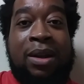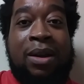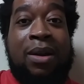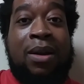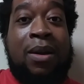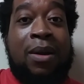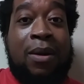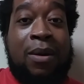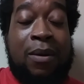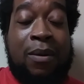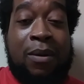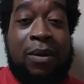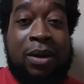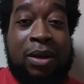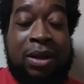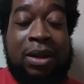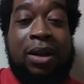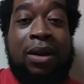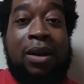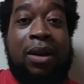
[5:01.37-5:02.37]

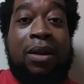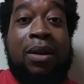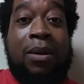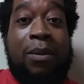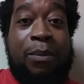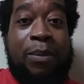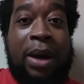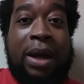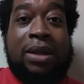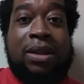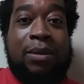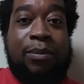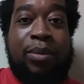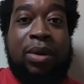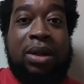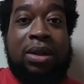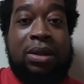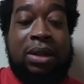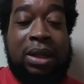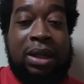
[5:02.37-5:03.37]
possibility of
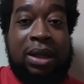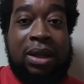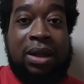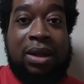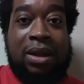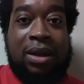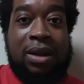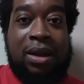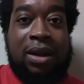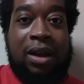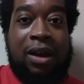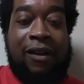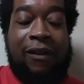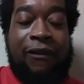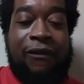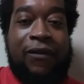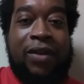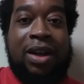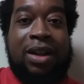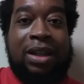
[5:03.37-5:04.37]
Philly
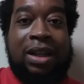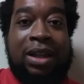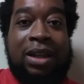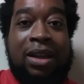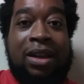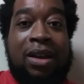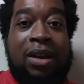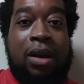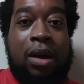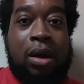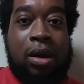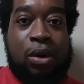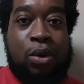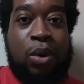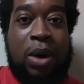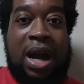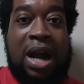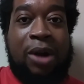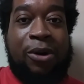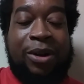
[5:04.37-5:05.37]
acquiring James
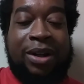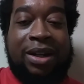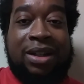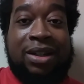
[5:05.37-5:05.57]
Harden.